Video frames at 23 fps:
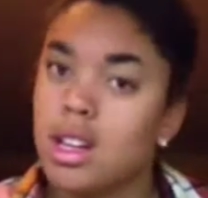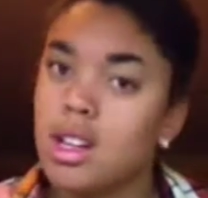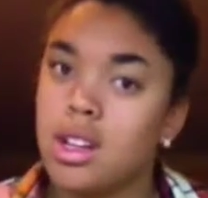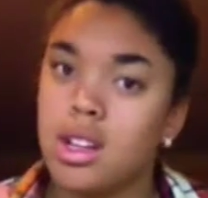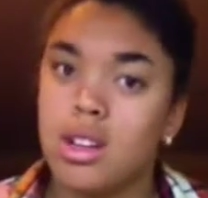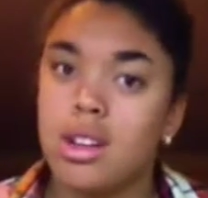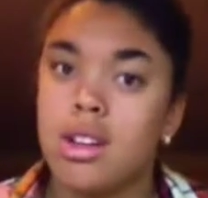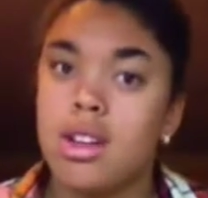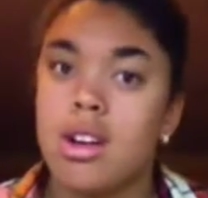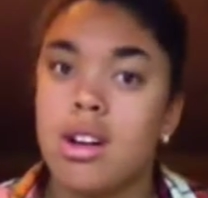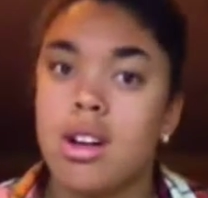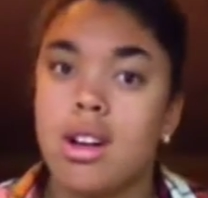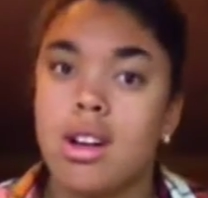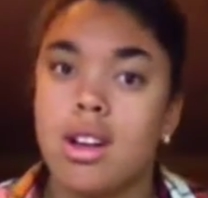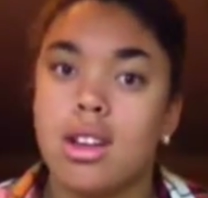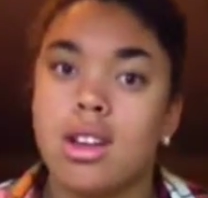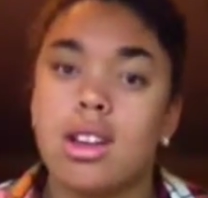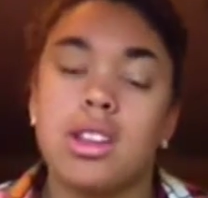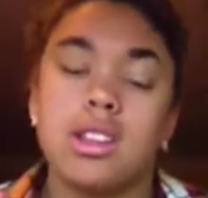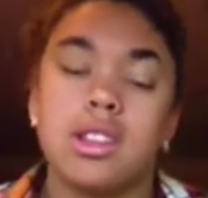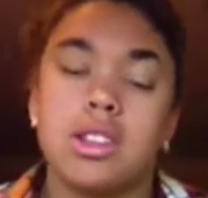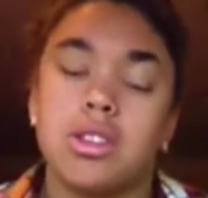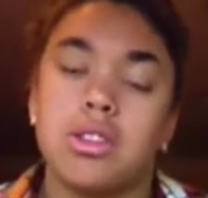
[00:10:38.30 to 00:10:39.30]
Not
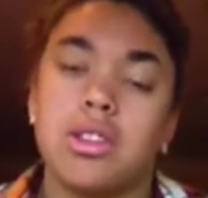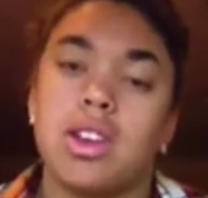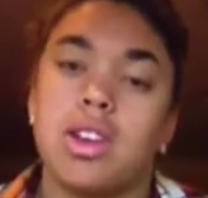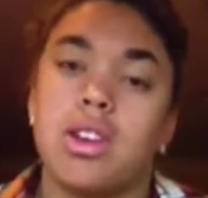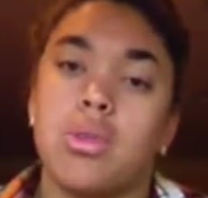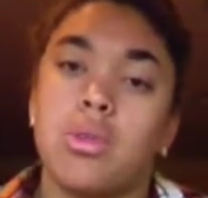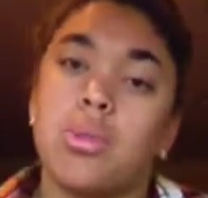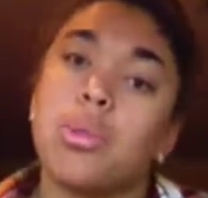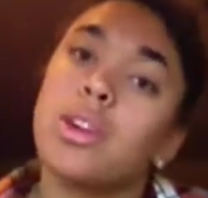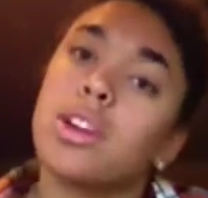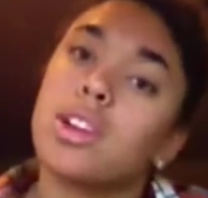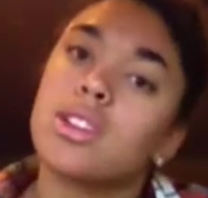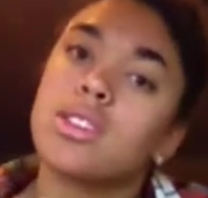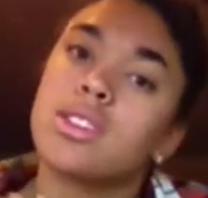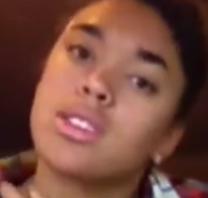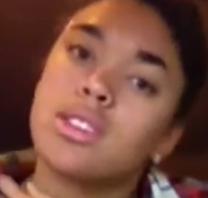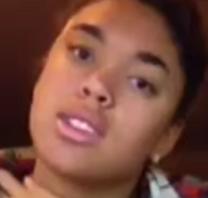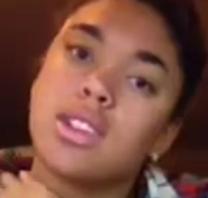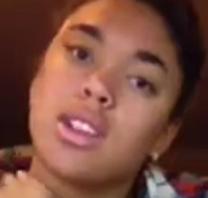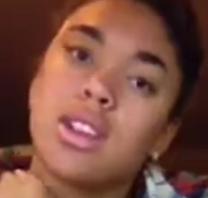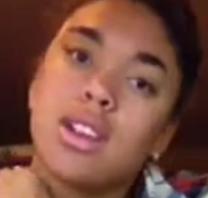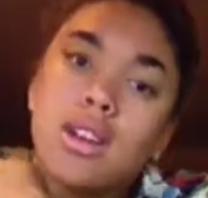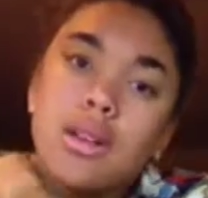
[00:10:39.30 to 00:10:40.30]
necessarily how it works.
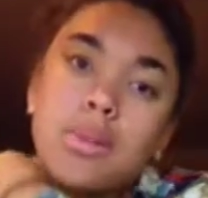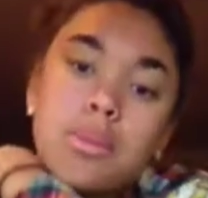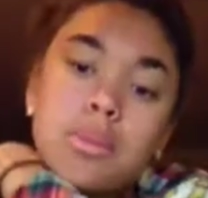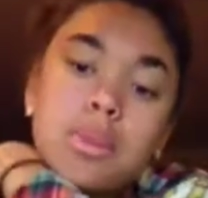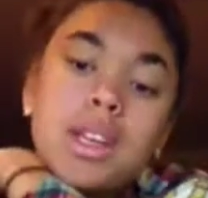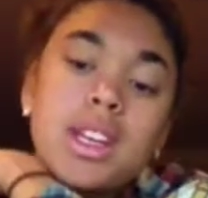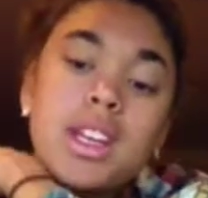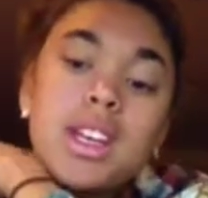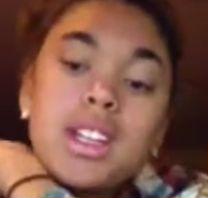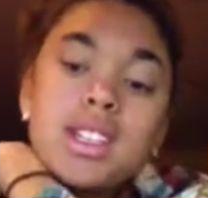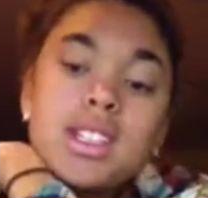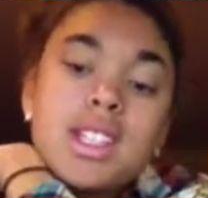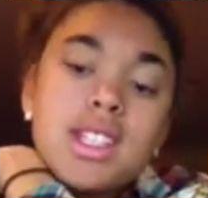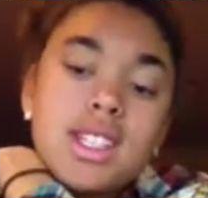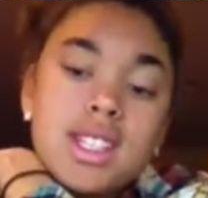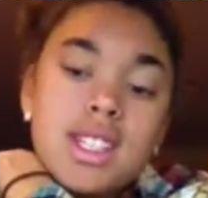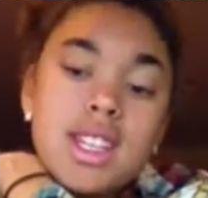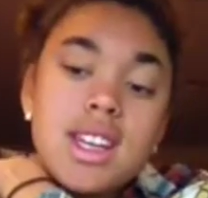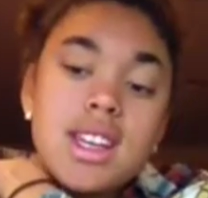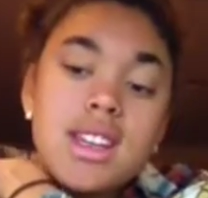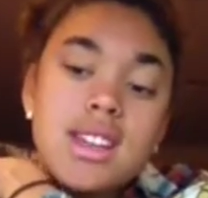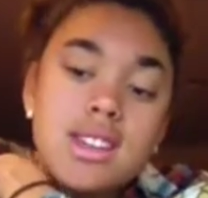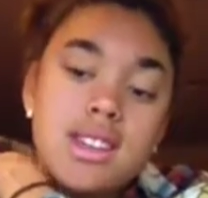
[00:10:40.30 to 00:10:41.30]
Because it
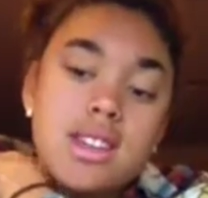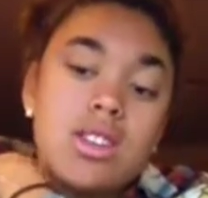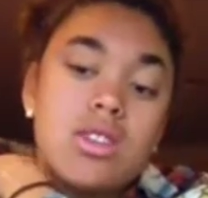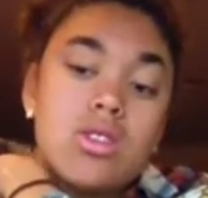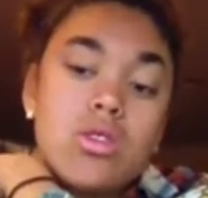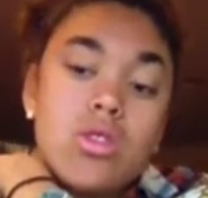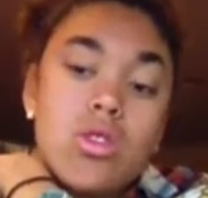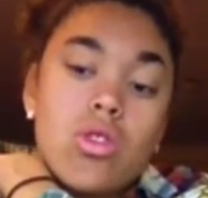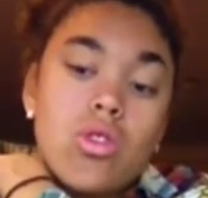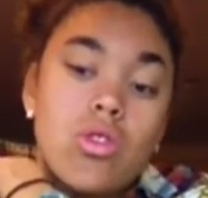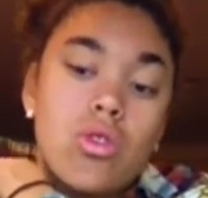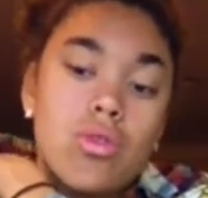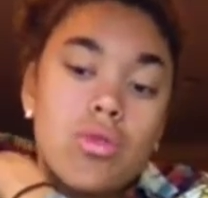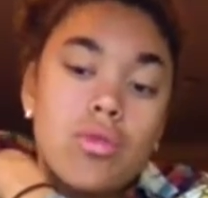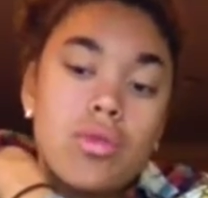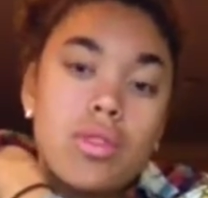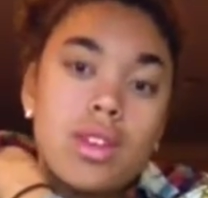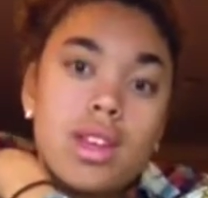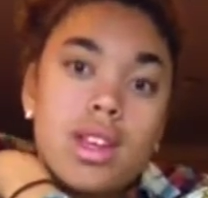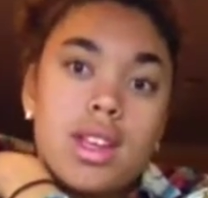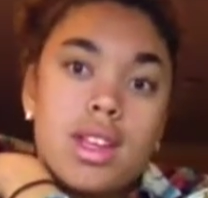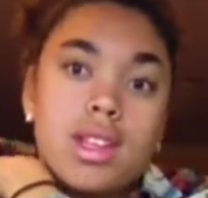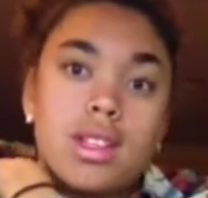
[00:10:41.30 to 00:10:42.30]
didn't dissolve
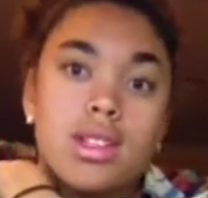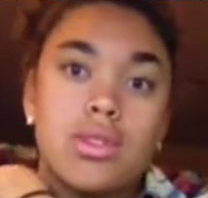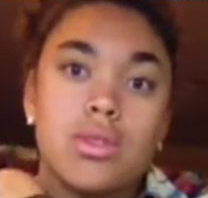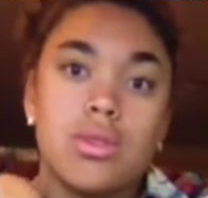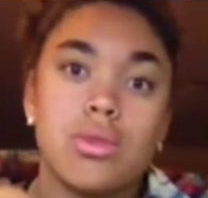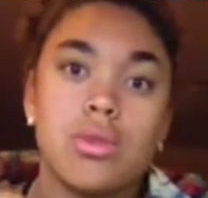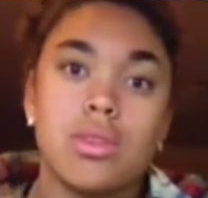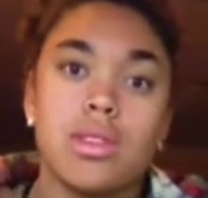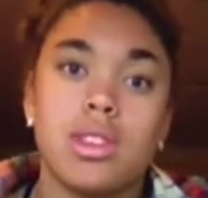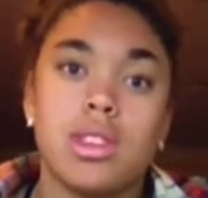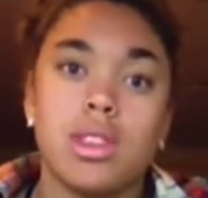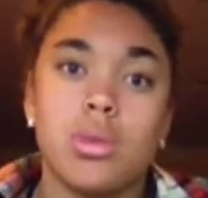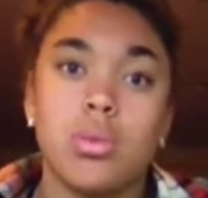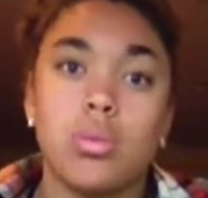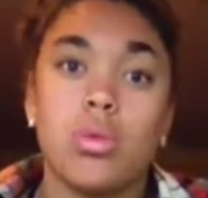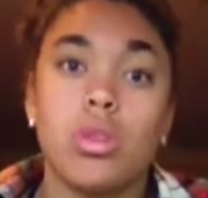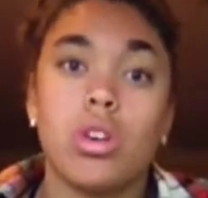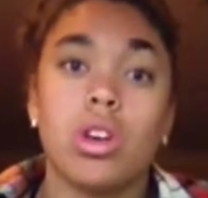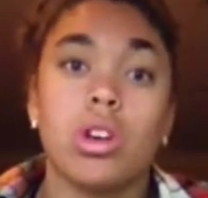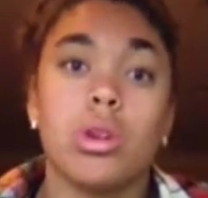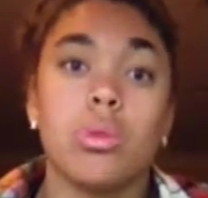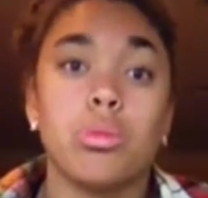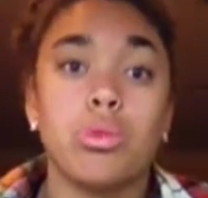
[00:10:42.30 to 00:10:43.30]
into the
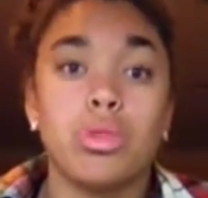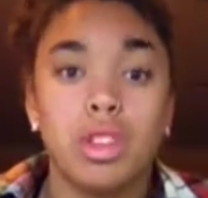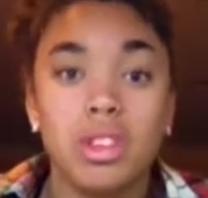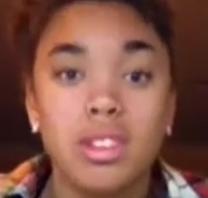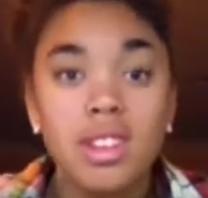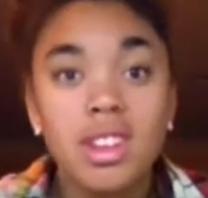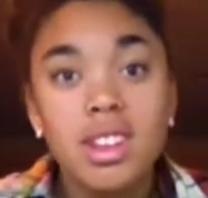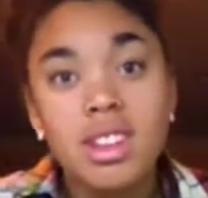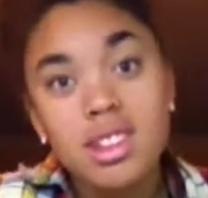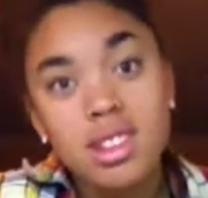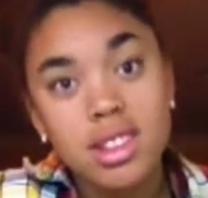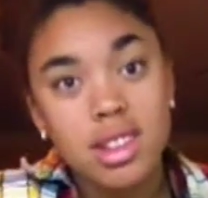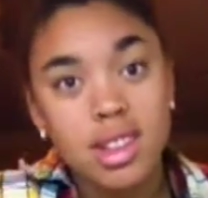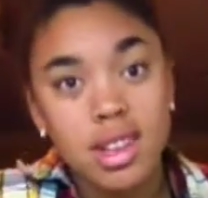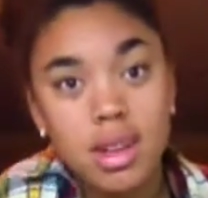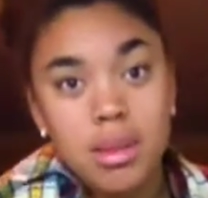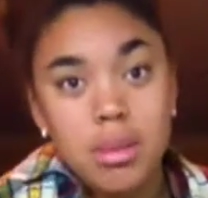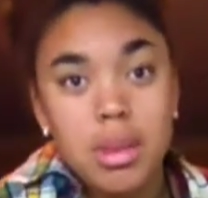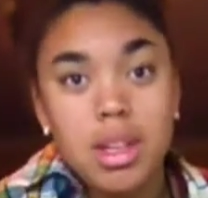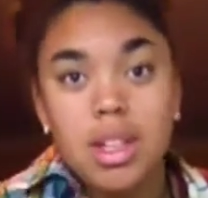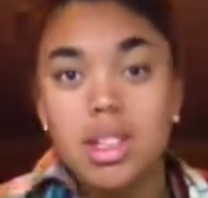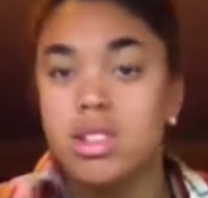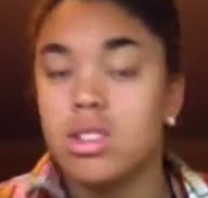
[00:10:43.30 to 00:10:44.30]
water previously,
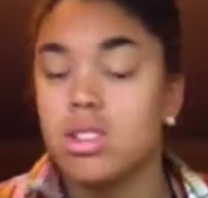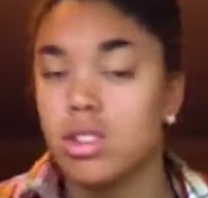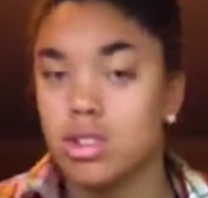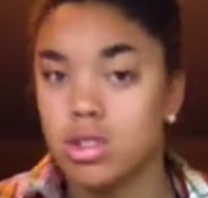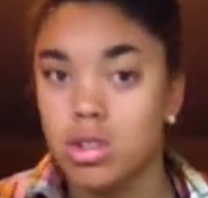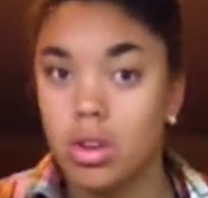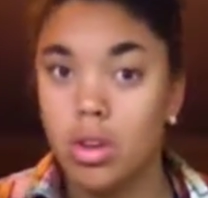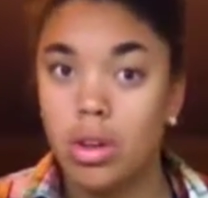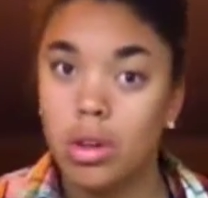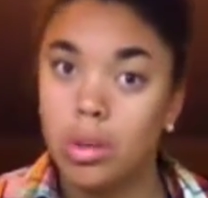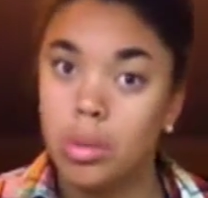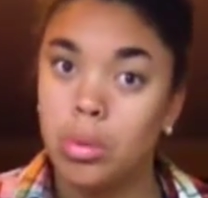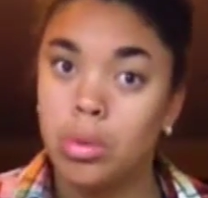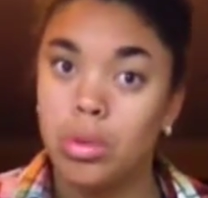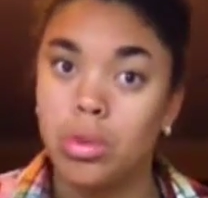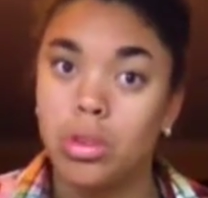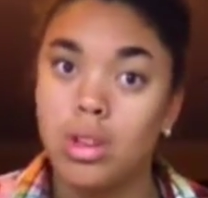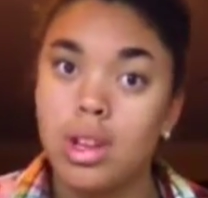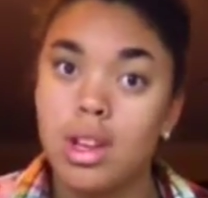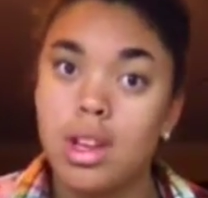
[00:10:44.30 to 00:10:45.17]
because it's not soluble,